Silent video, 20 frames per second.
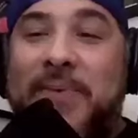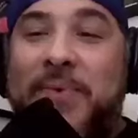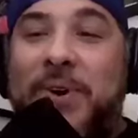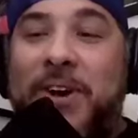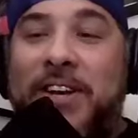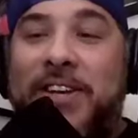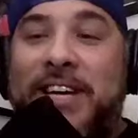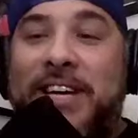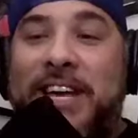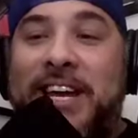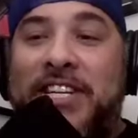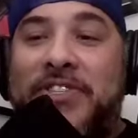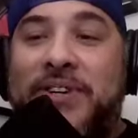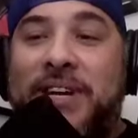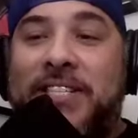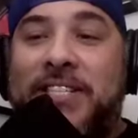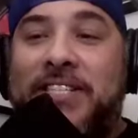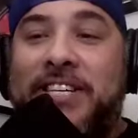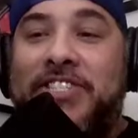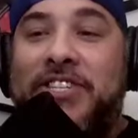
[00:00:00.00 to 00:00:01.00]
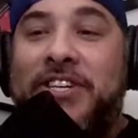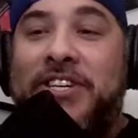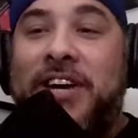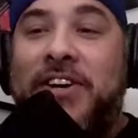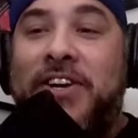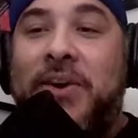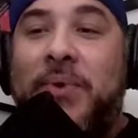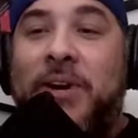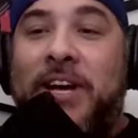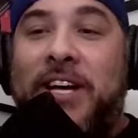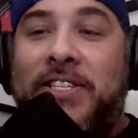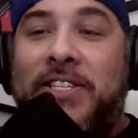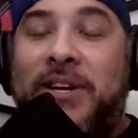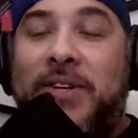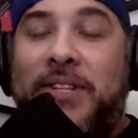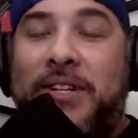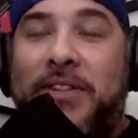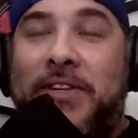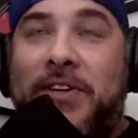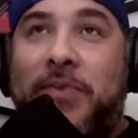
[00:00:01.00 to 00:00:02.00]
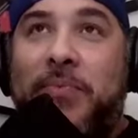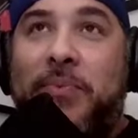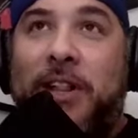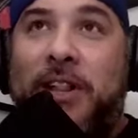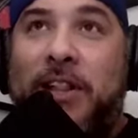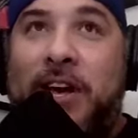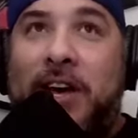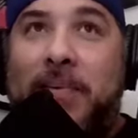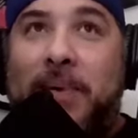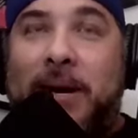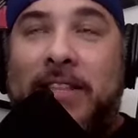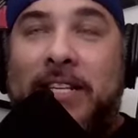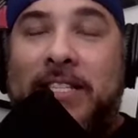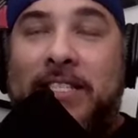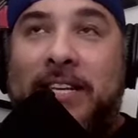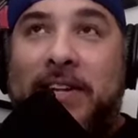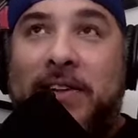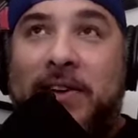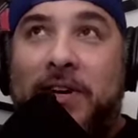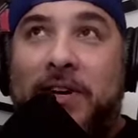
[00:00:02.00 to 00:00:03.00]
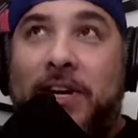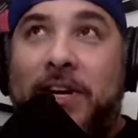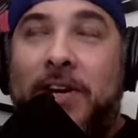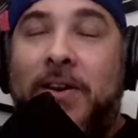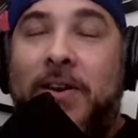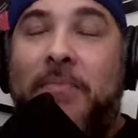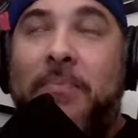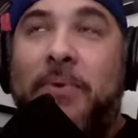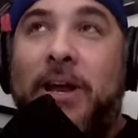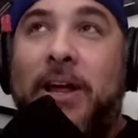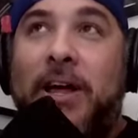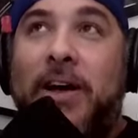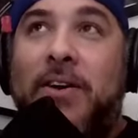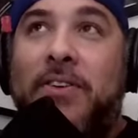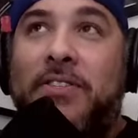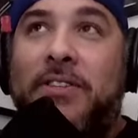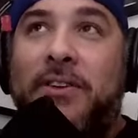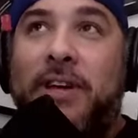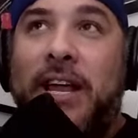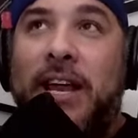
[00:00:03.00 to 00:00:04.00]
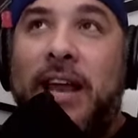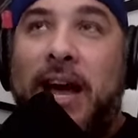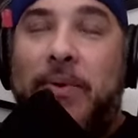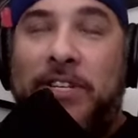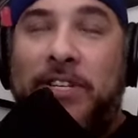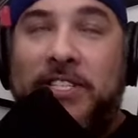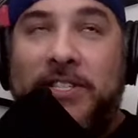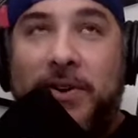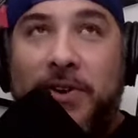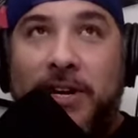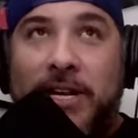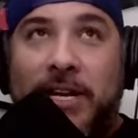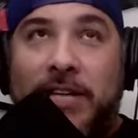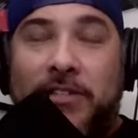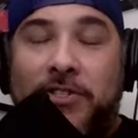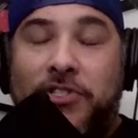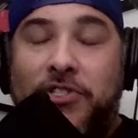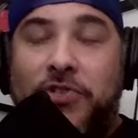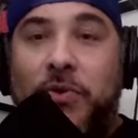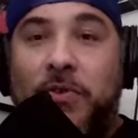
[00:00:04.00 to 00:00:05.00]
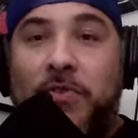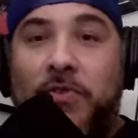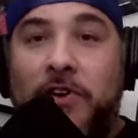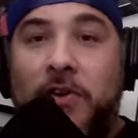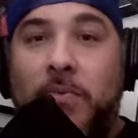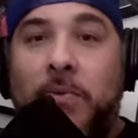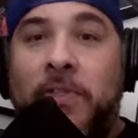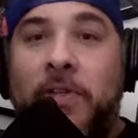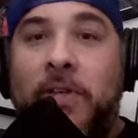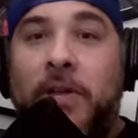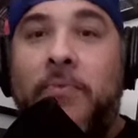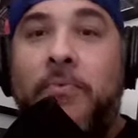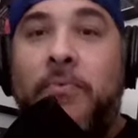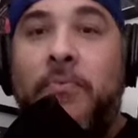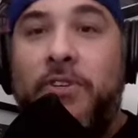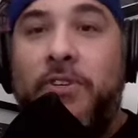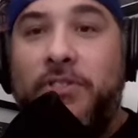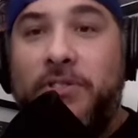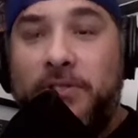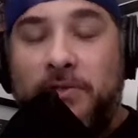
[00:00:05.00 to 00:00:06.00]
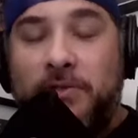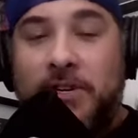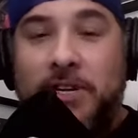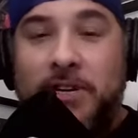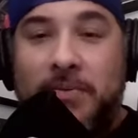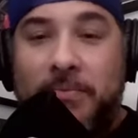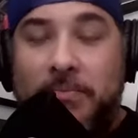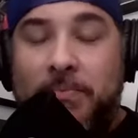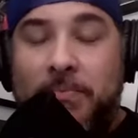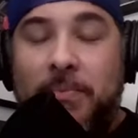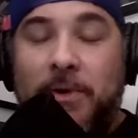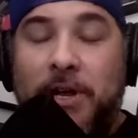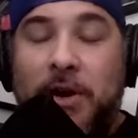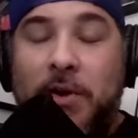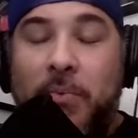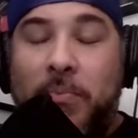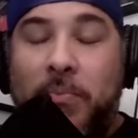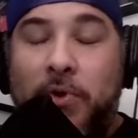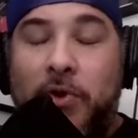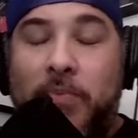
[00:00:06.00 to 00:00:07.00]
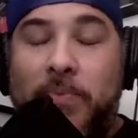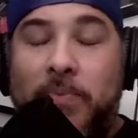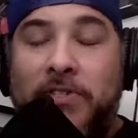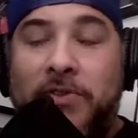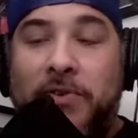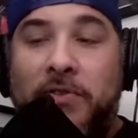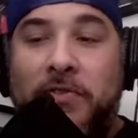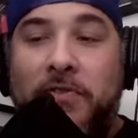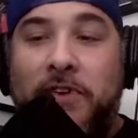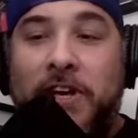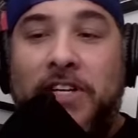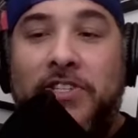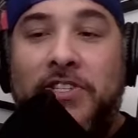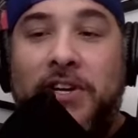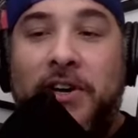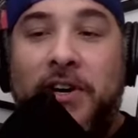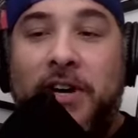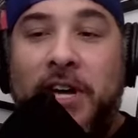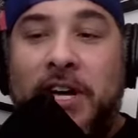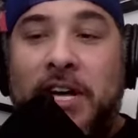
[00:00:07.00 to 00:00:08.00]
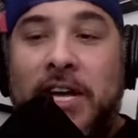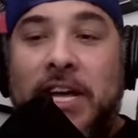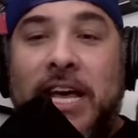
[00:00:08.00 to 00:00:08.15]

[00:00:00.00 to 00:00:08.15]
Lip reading: I wanted to kind of transition. I know we had talked a lot about The Cellar here, but I also and how it started as a short film and then was, blew up into a feature.